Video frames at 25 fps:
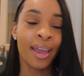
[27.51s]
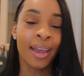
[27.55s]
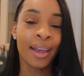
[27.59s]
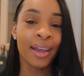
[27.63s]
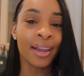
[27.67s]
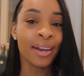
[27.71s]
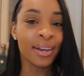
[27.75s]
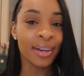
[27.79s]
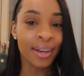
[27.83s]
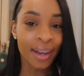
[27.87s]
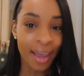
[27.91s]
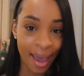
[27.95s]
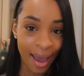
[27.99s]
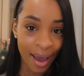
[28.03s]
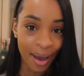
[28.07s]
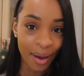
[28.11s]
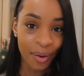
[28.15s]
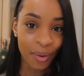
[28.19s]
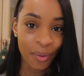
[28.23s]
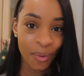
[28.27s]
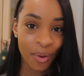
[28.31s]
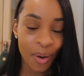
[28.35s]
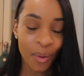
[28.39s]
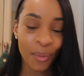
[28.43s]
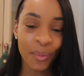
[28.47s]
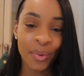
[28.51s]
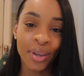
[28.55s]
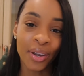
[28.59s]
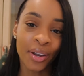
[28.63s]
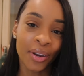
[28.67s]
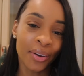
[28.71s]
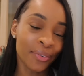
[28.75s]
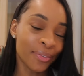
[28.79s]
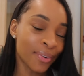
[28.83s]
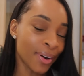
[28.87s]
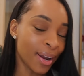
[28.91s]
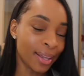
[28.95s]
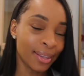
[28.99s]
and now we
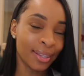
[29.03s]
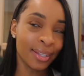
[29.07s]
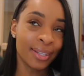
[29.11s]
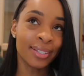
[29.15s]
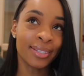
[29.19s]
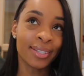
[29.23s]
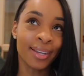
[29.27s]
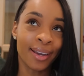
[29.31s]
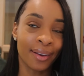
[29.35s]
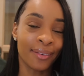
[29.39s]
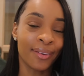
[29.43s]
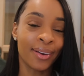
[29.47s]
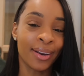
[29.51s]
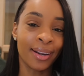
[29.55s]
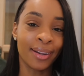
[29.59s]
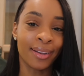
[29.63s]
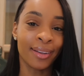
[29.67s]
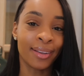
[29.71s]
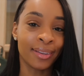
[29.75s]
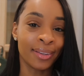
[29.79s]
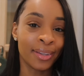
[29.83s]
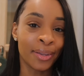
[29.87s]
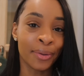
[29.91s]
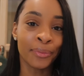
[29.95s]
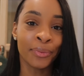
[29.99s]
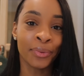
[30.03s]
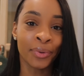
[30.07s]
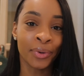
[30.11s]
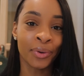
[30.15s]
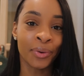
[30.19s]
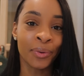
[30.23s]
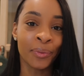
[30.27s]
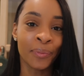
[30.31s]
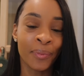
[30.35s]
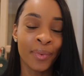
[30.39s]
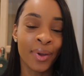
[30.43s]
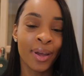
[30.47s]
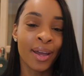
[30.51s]
are finally decorating the living
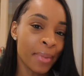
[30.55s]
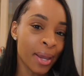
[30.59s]
room.